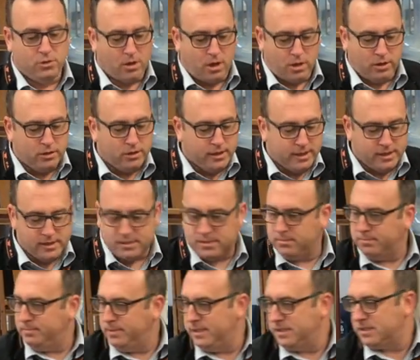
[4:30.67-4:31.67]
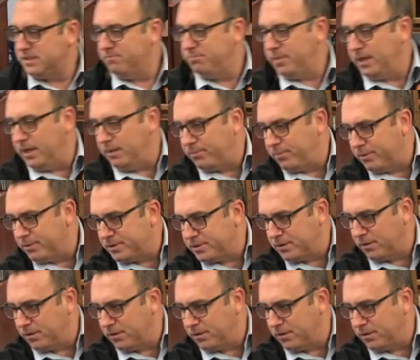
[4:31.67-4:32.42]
all you need is a piece of paper.